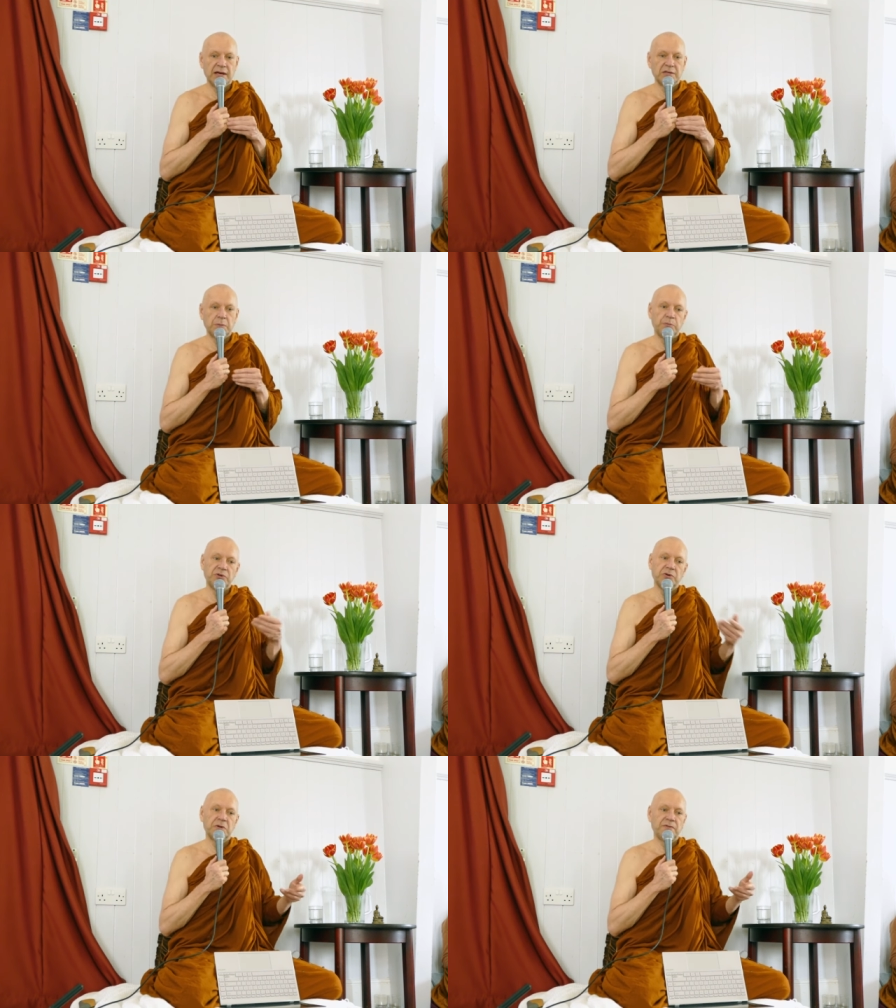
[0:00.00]
It's a
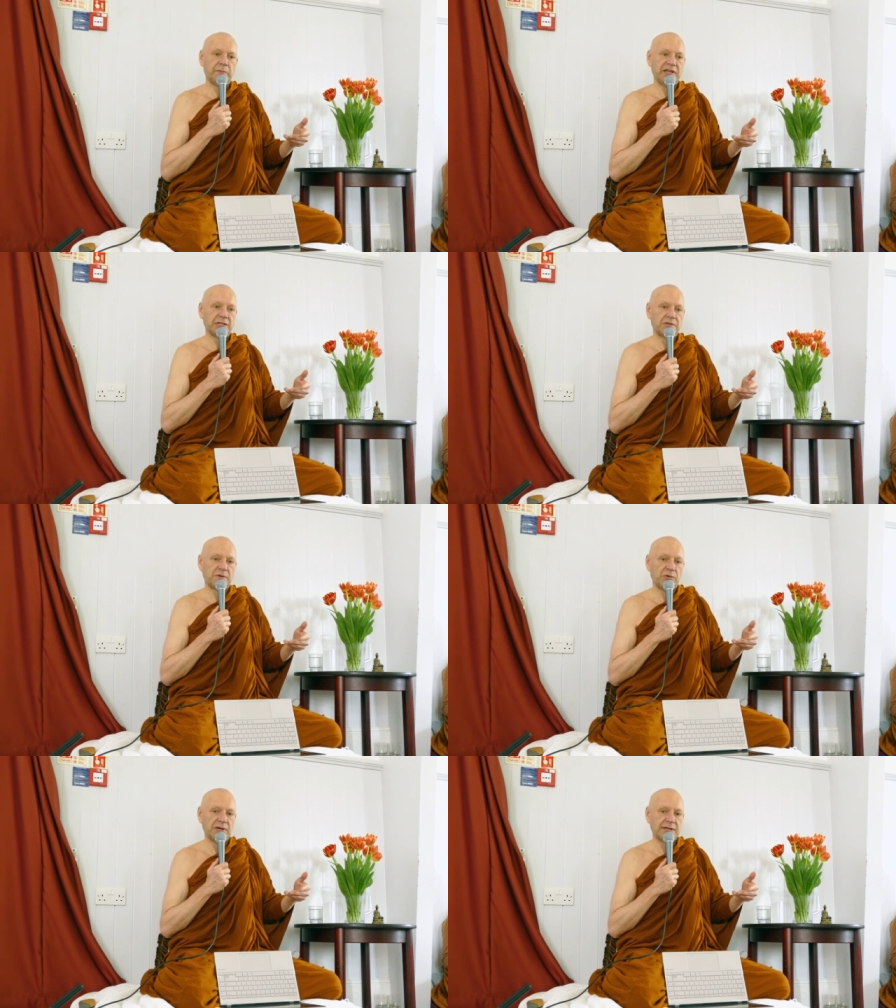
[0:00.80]
beautiful message
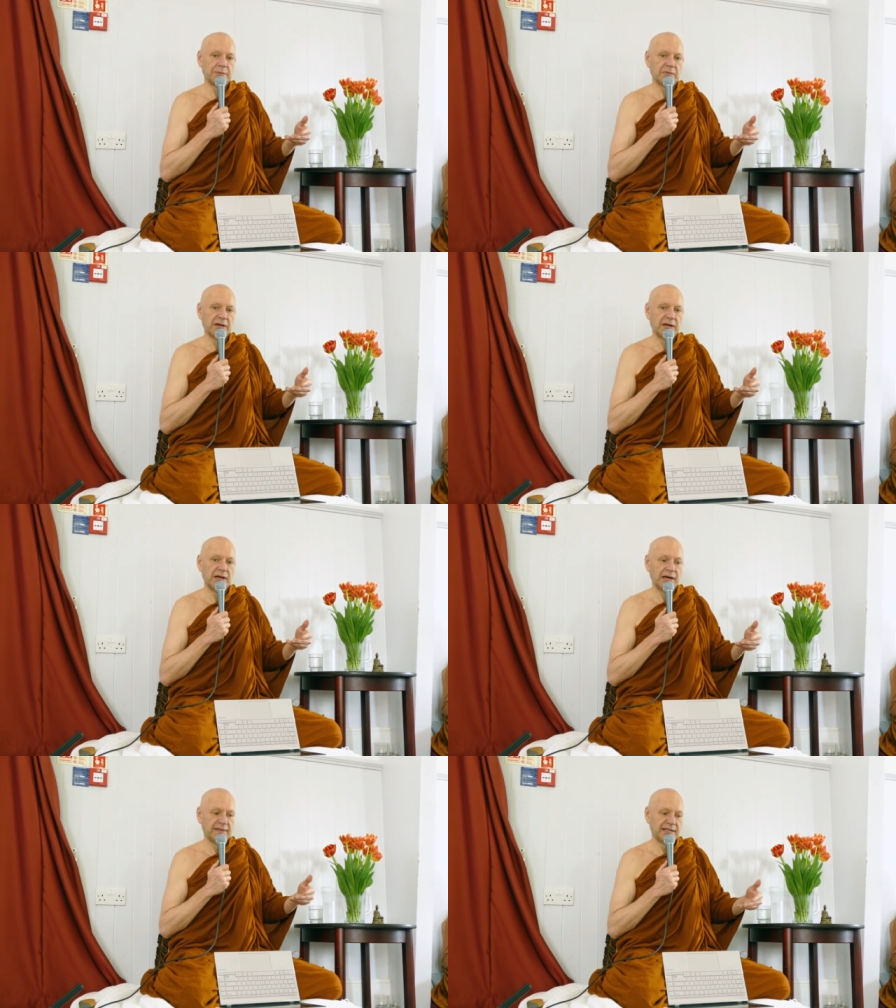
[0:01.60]
from Buddhism. Uh,
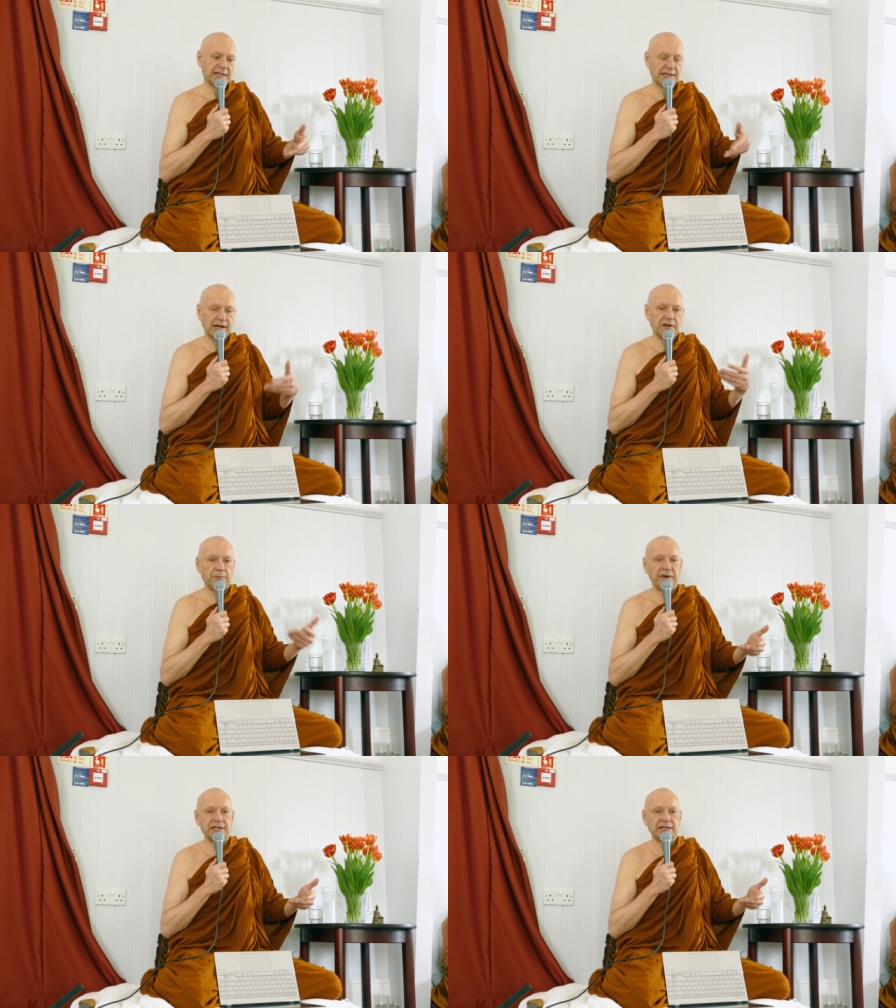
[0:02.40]
and this is a kind
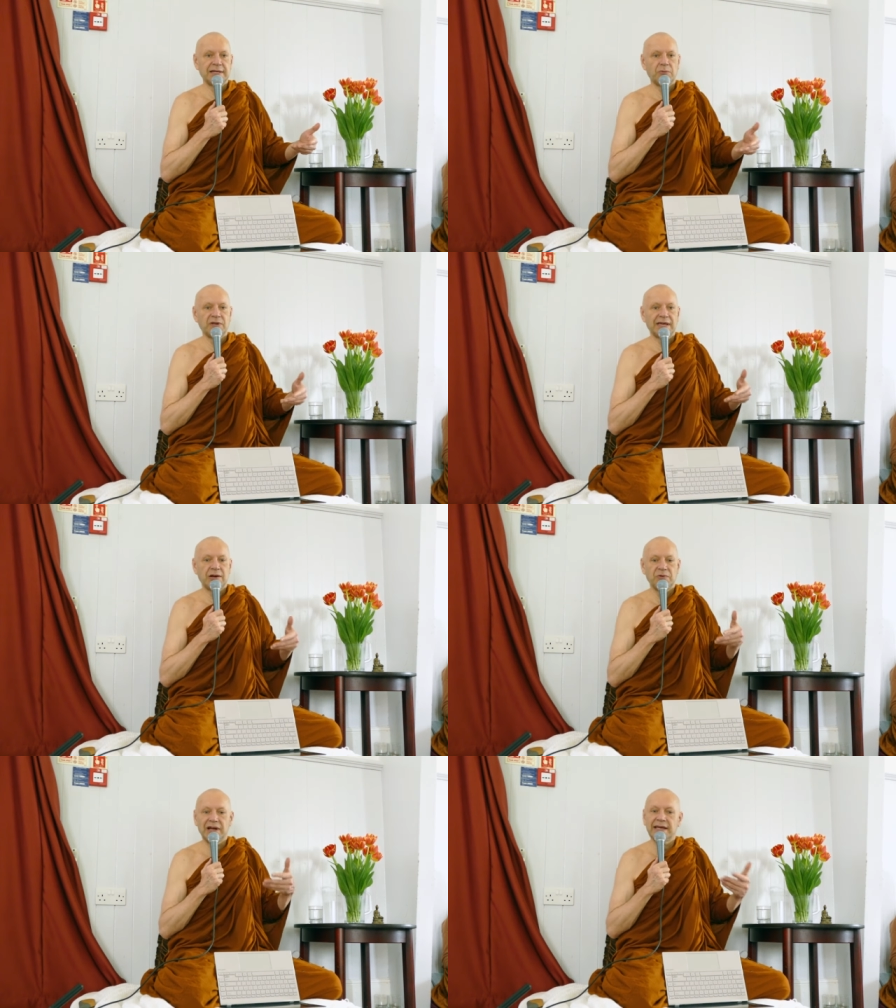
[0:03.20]
of message that we
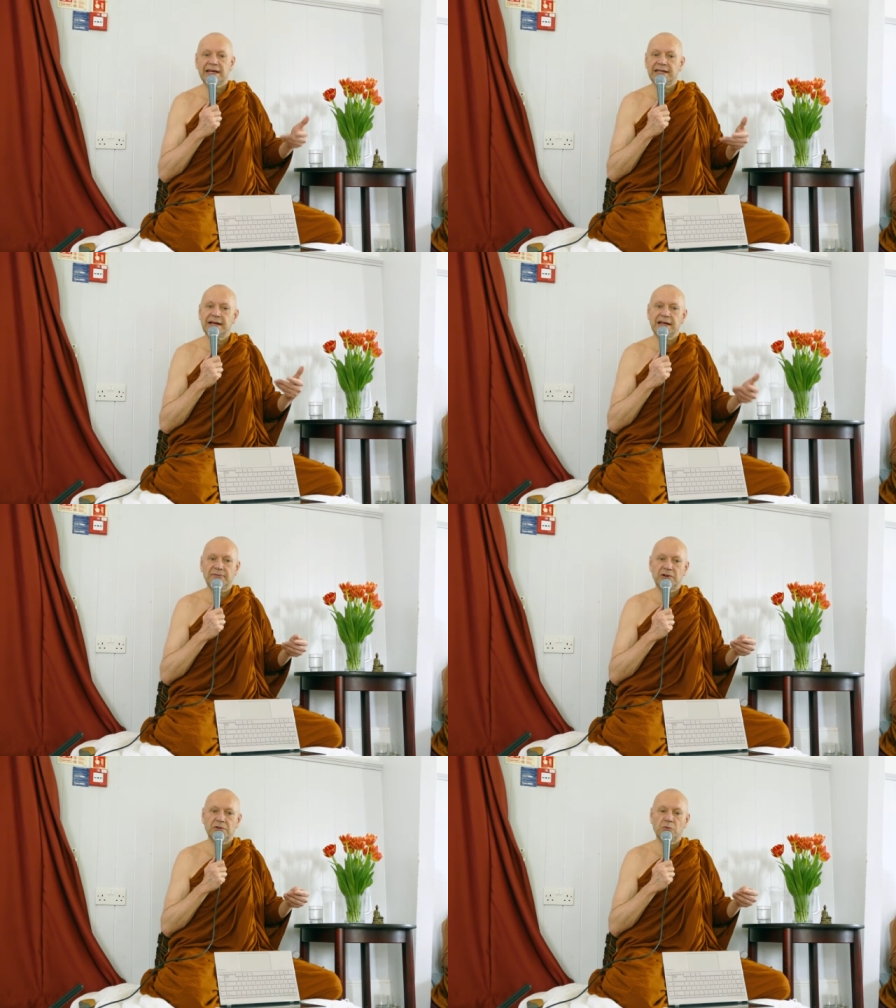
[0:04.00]
can really
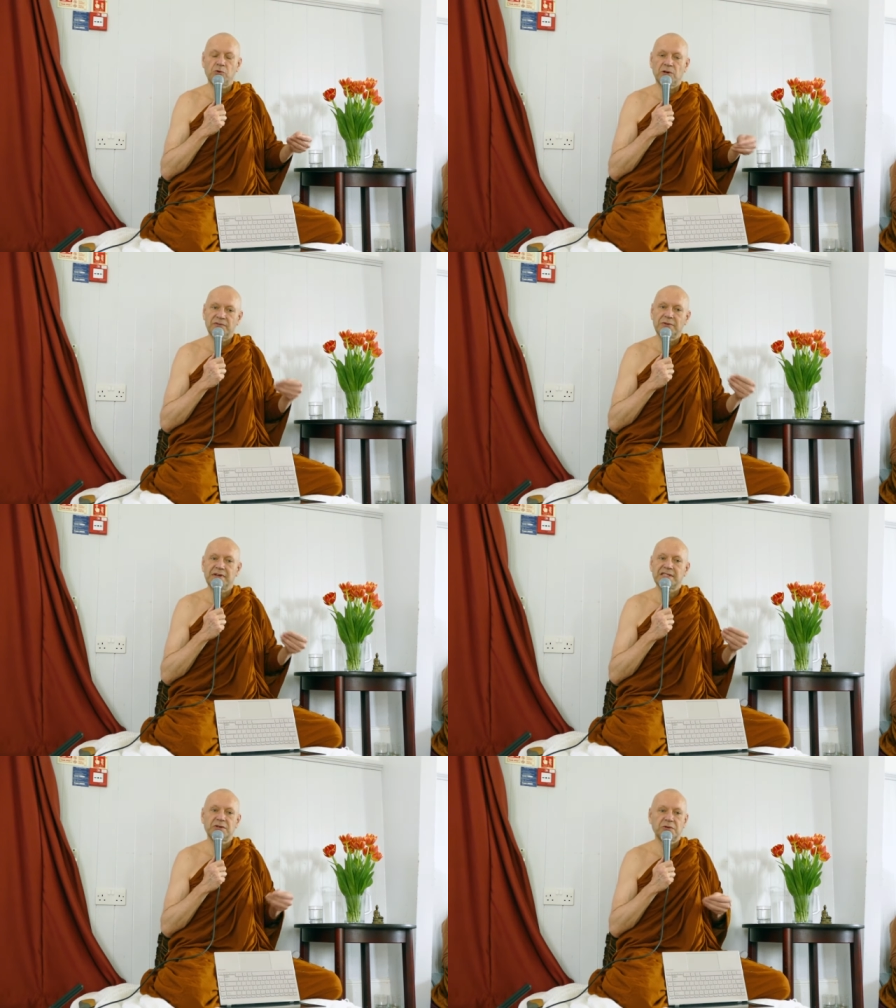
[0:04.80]
deliver to the world. There
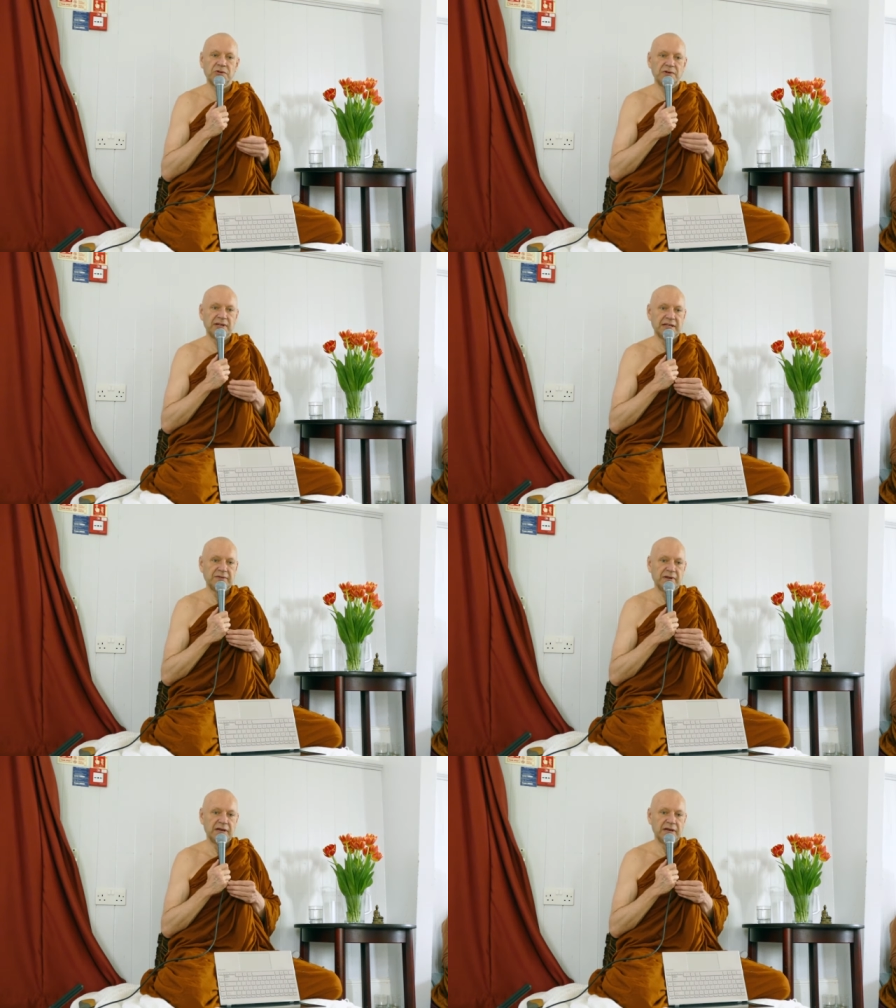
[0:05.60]
is an alternative.